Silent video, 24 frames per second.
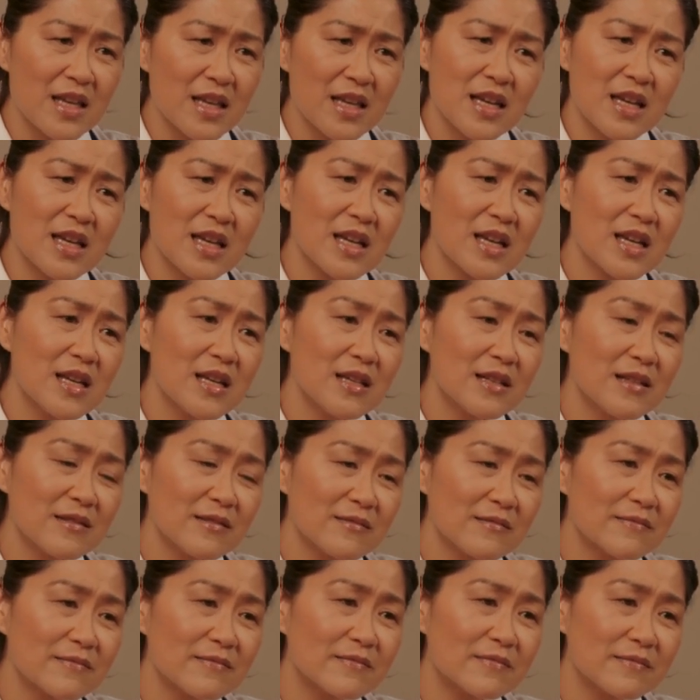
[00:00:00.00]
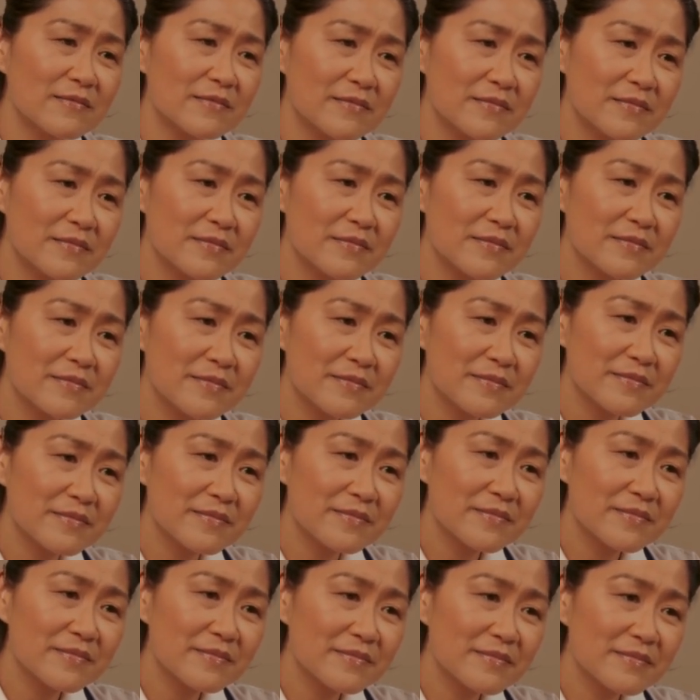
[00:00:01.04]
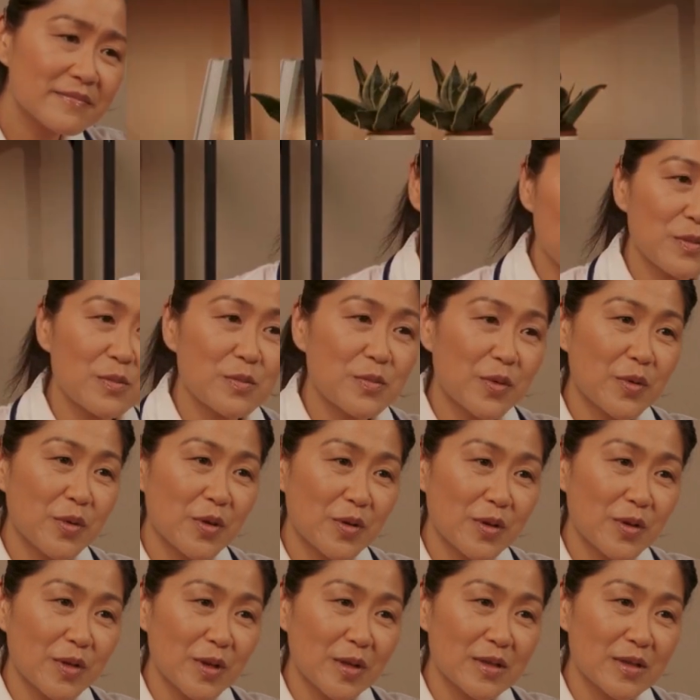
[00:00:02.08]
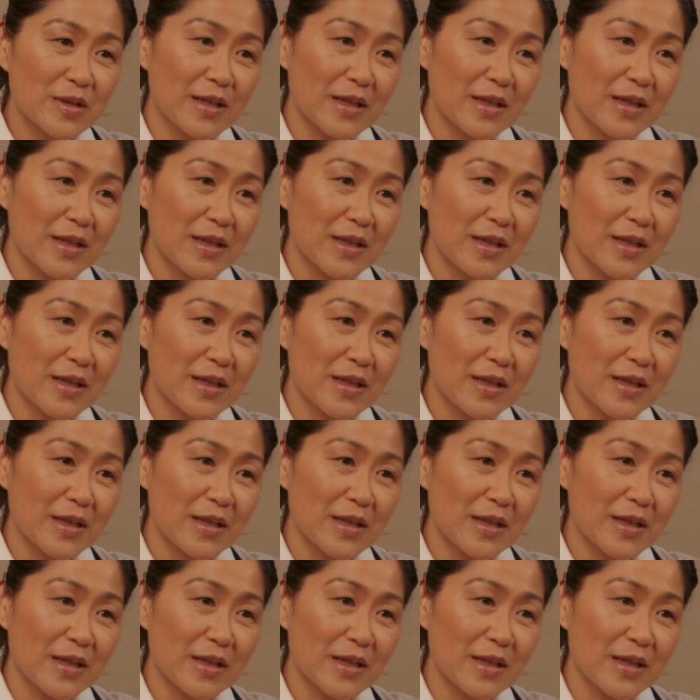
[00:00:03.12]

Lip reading: green bananas, green plantains,